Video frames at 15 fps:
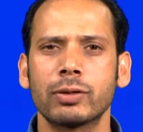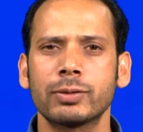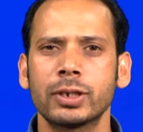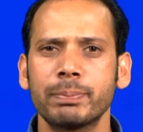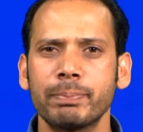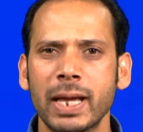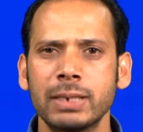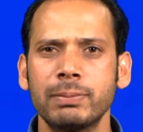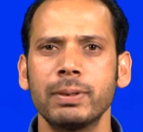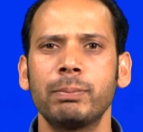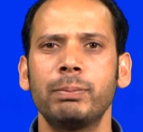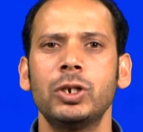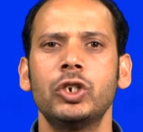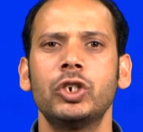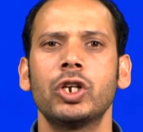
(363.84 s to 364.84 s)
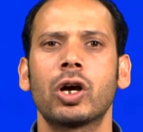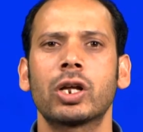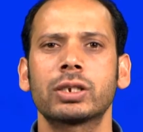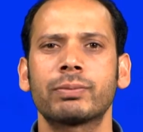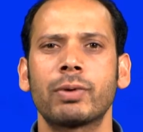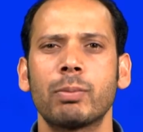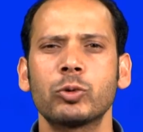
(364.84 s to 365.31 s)
of specific
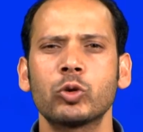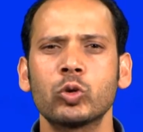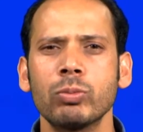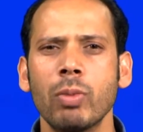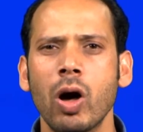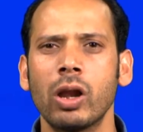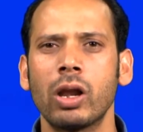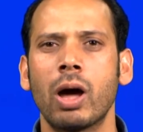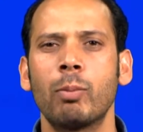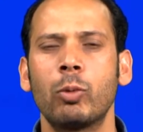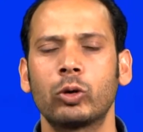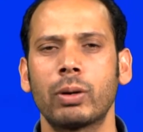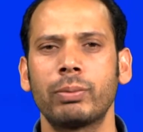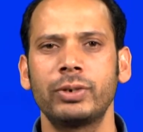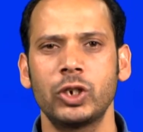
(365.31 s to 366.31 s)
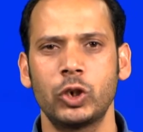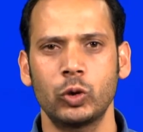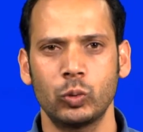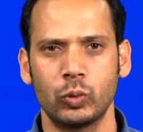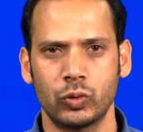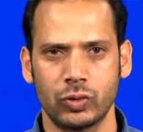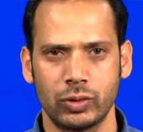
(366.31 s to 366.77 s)
PGRs from small amount of tissues.